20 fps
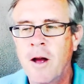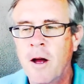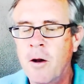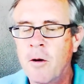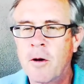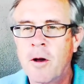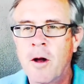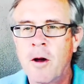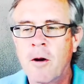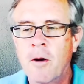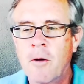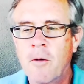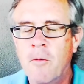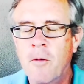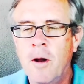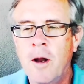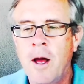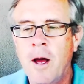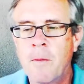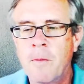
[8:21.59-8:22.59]
I don't care
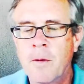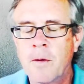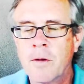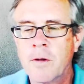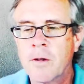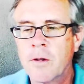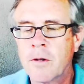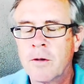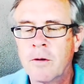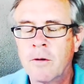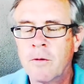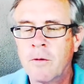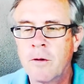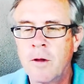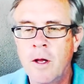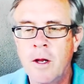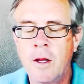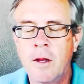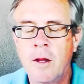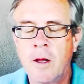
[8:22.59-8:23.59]
what happens
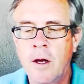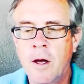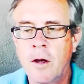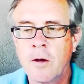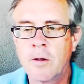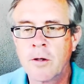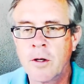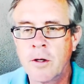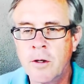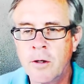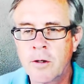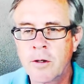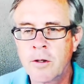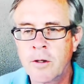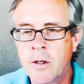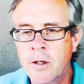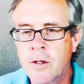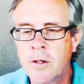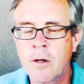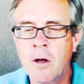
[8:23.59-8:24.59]
with anything else. I
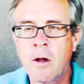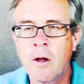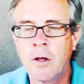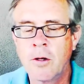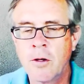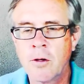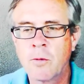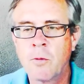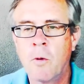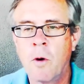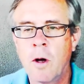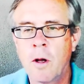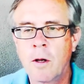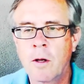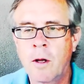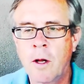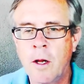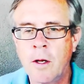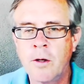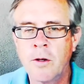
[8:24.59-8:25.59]
just, this is all I just want.
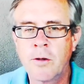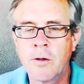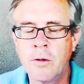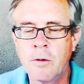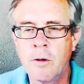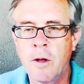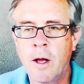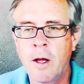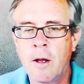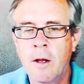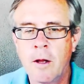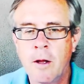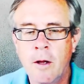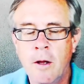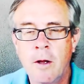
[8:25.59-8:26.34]
Can I just do that?